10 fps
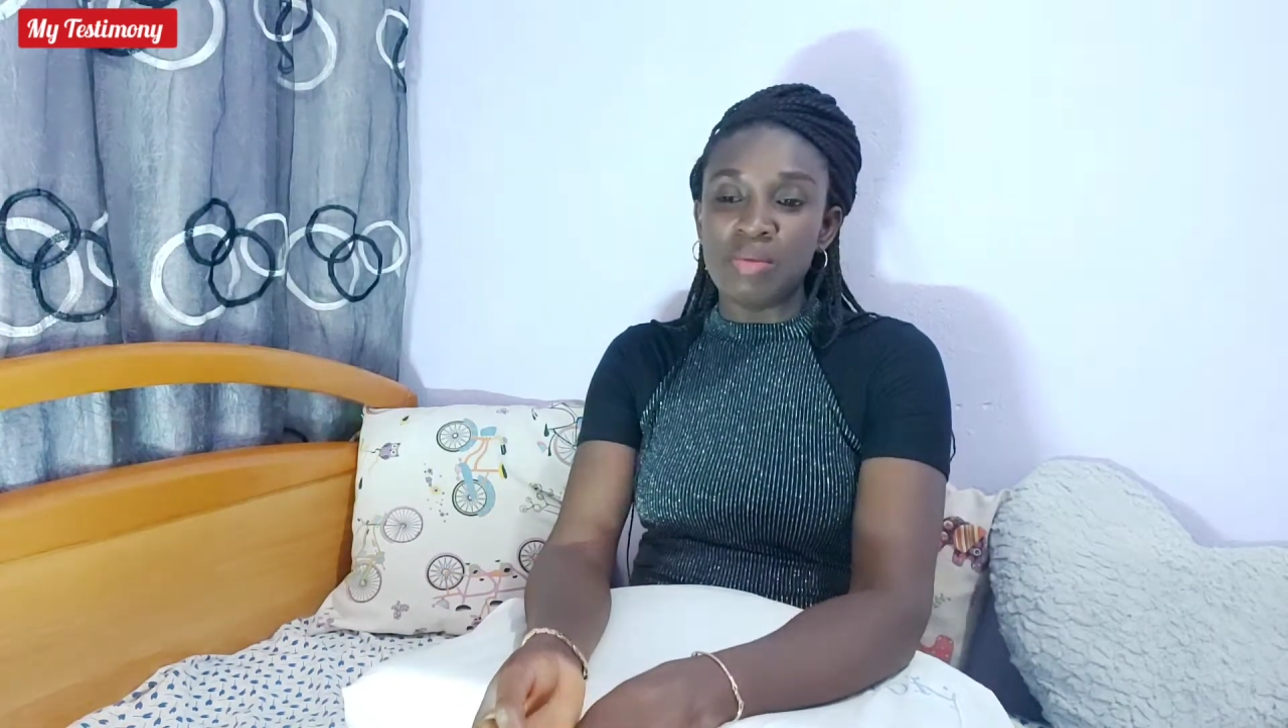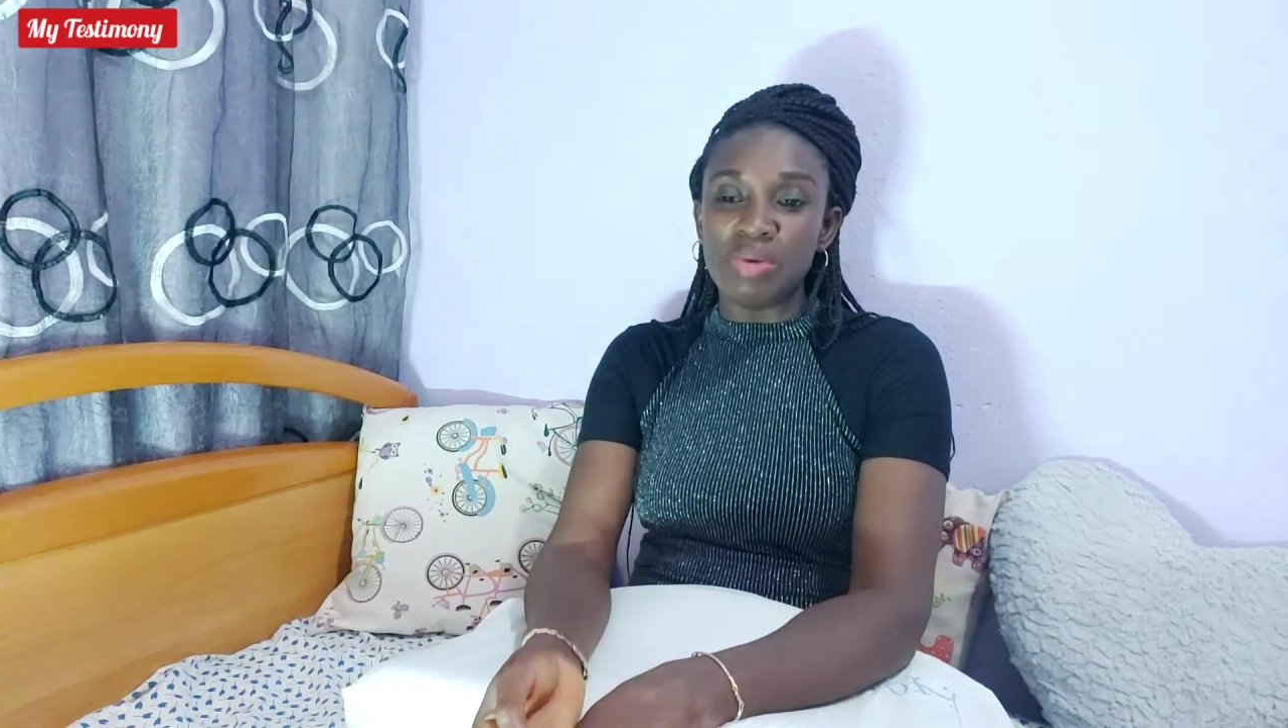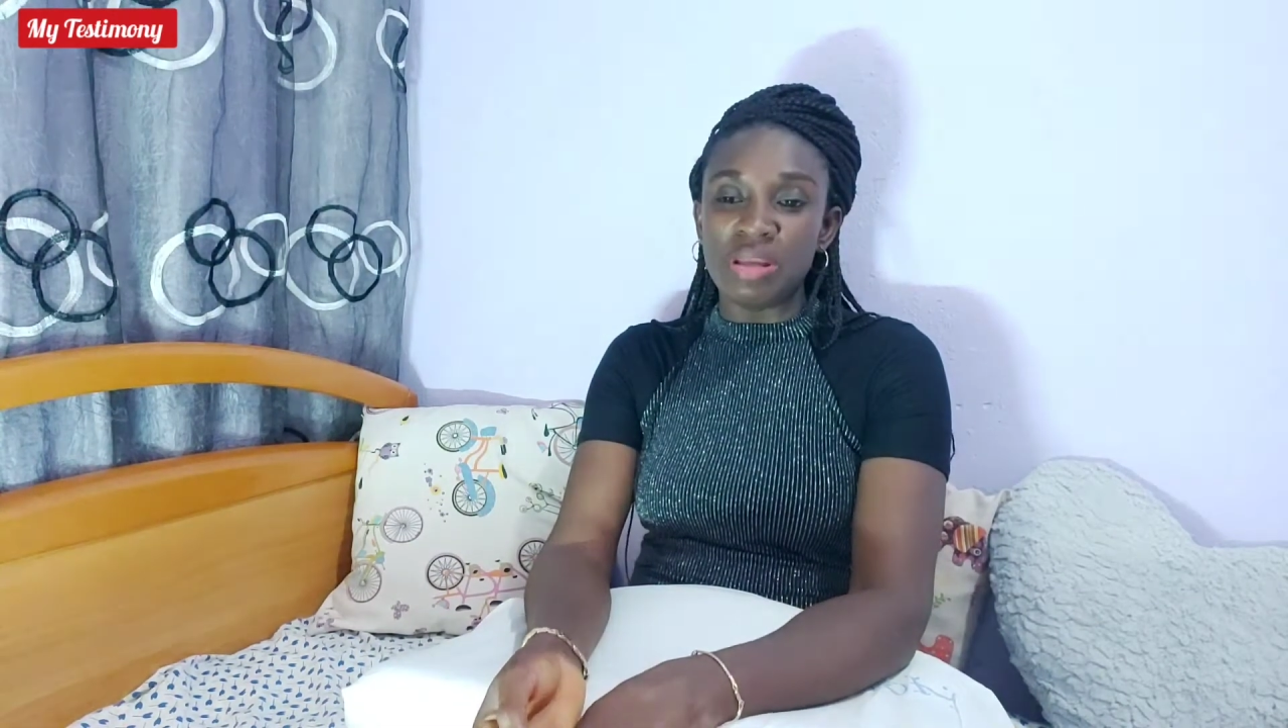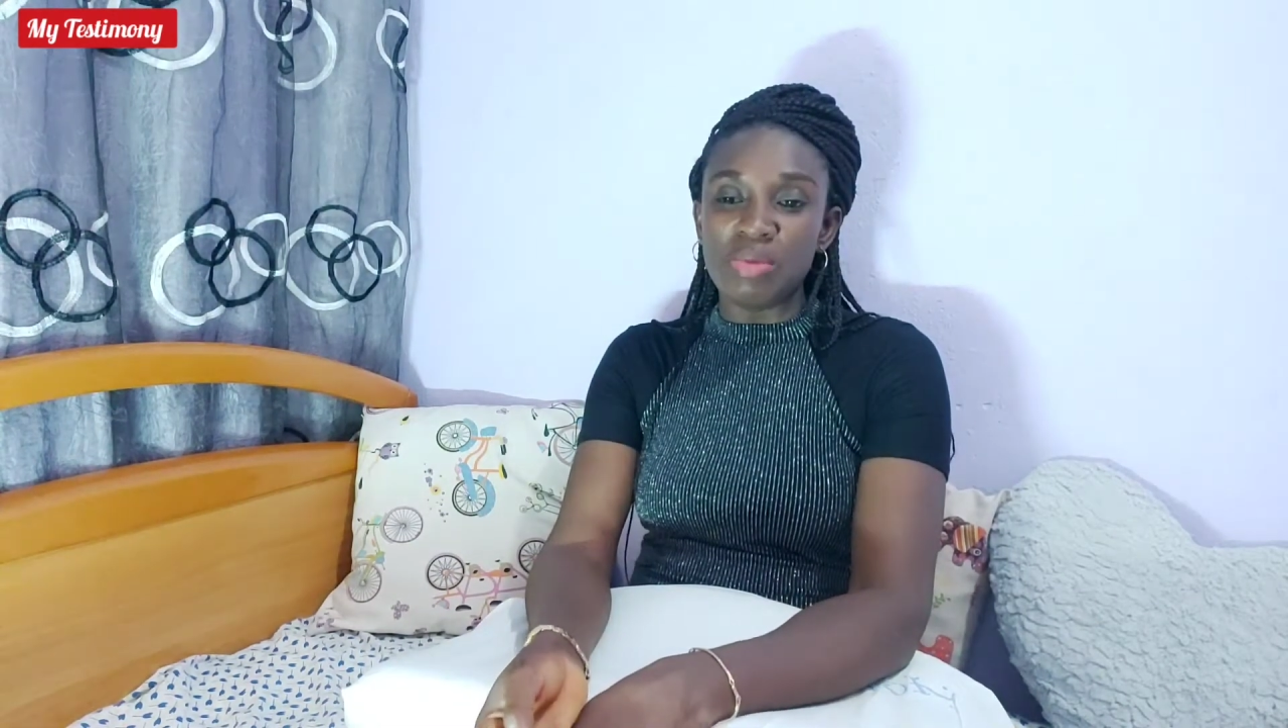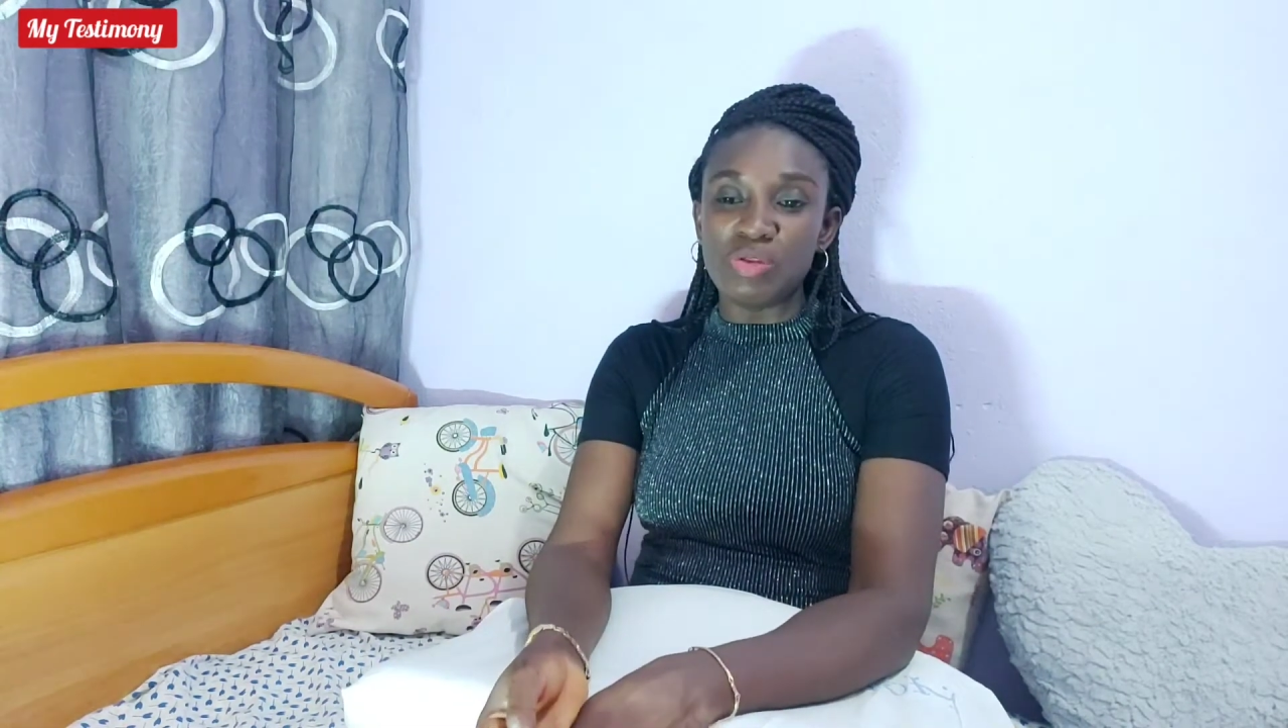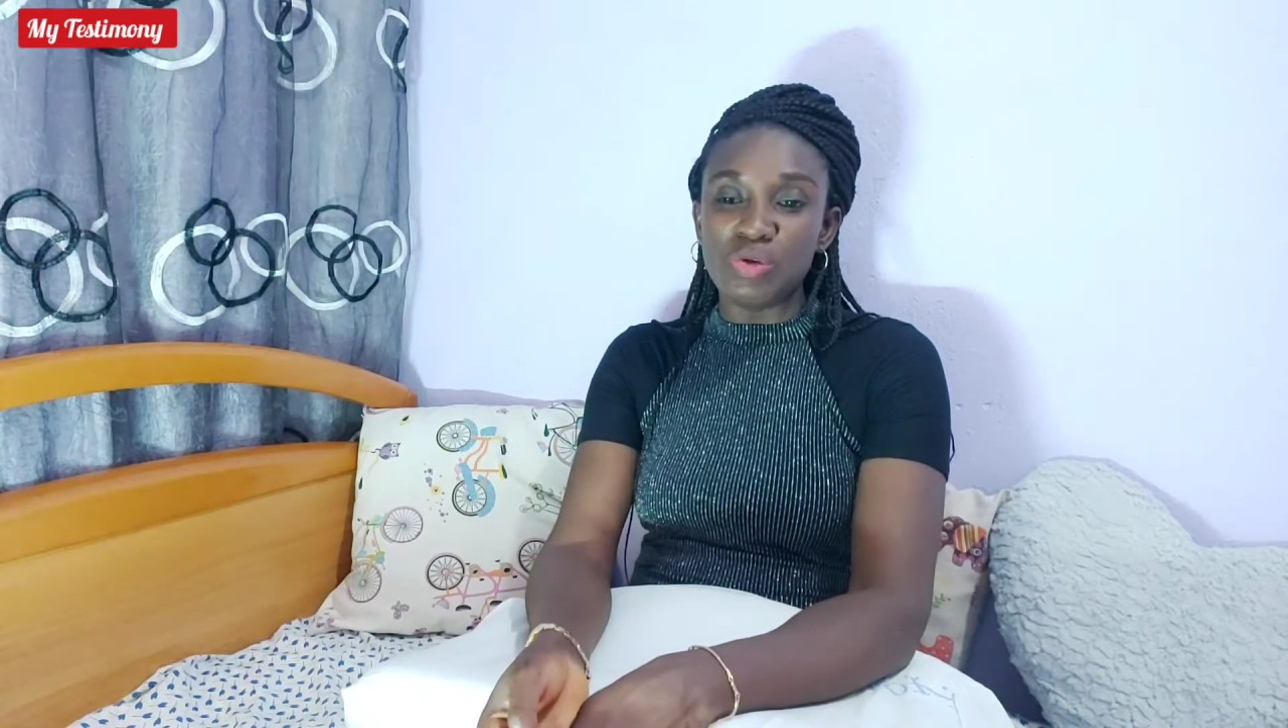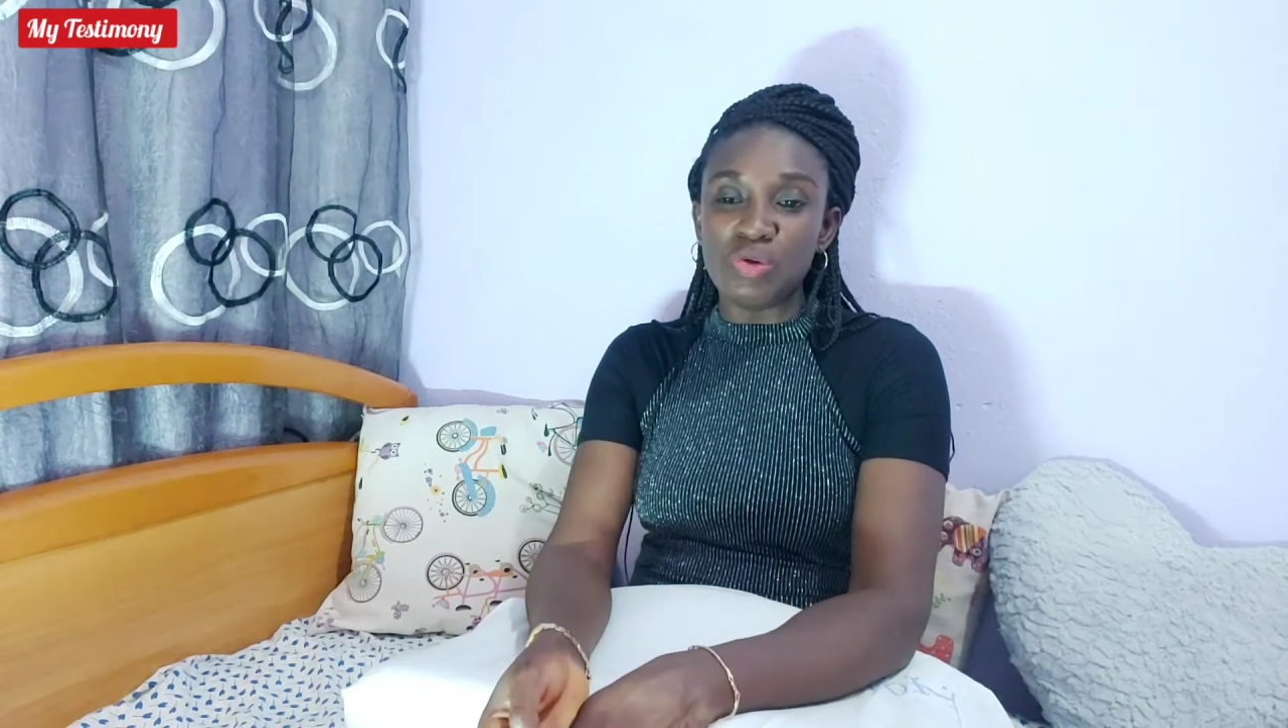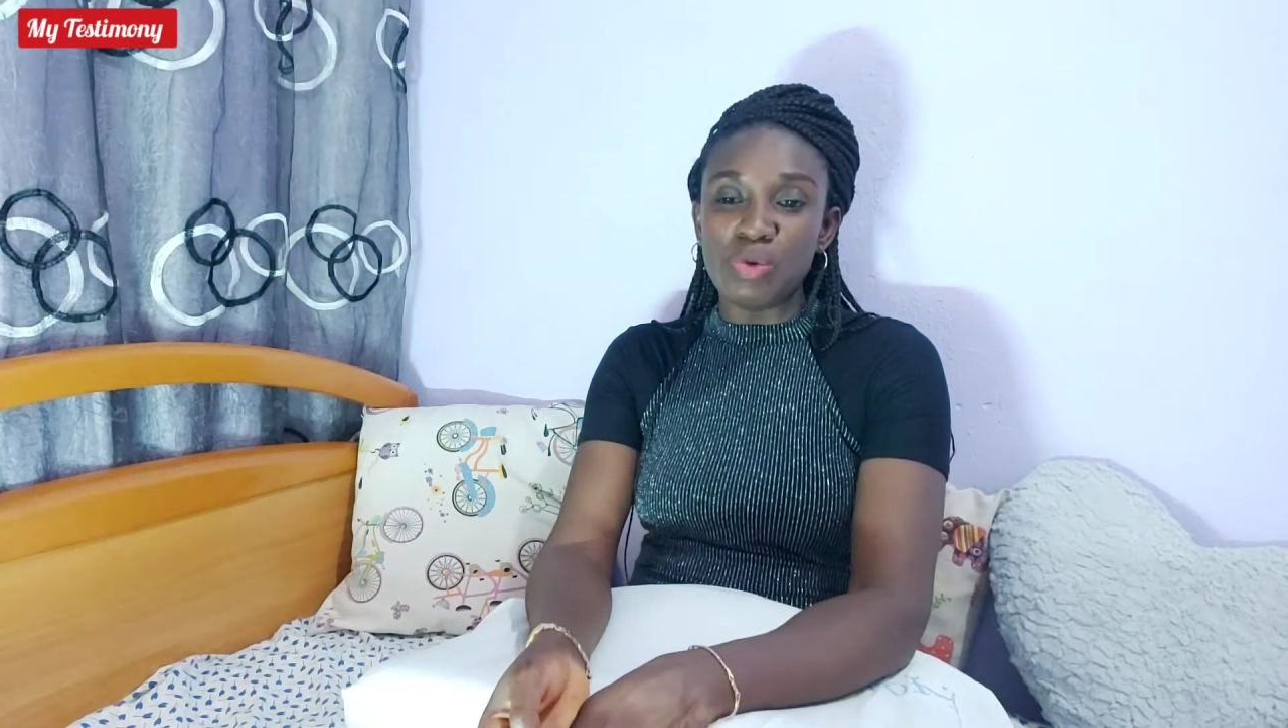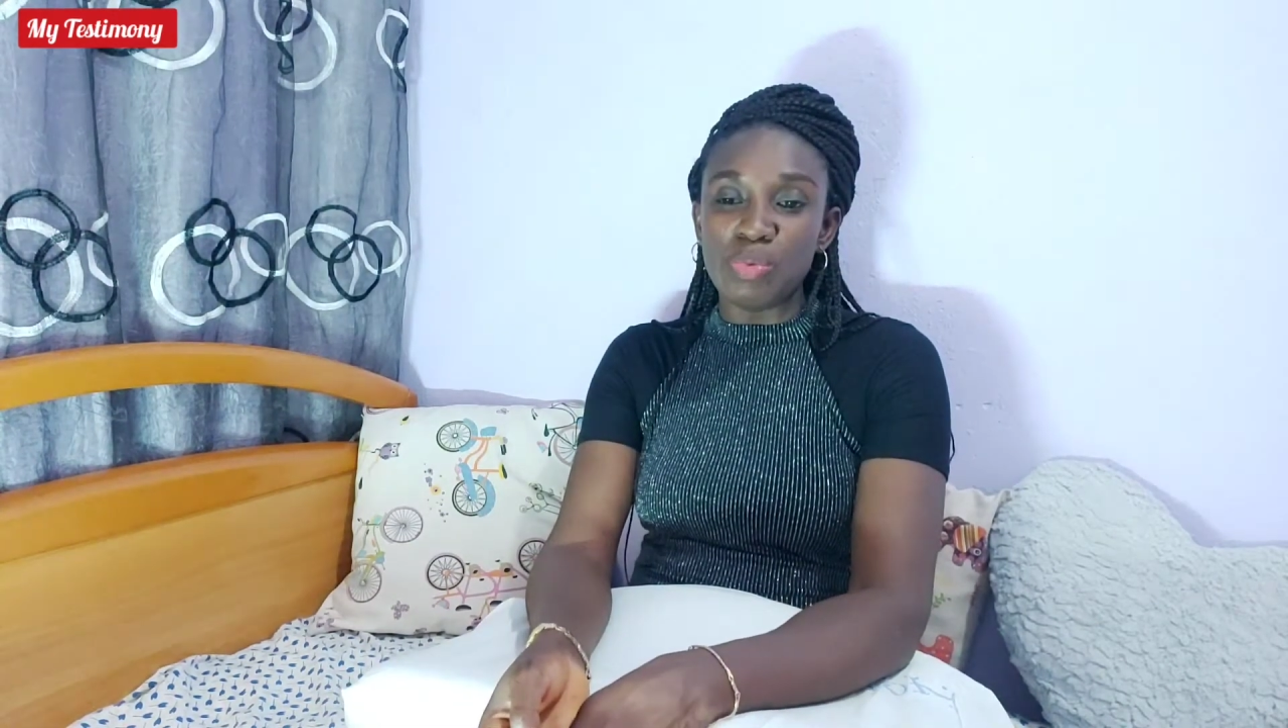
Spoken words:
bringing me to Europe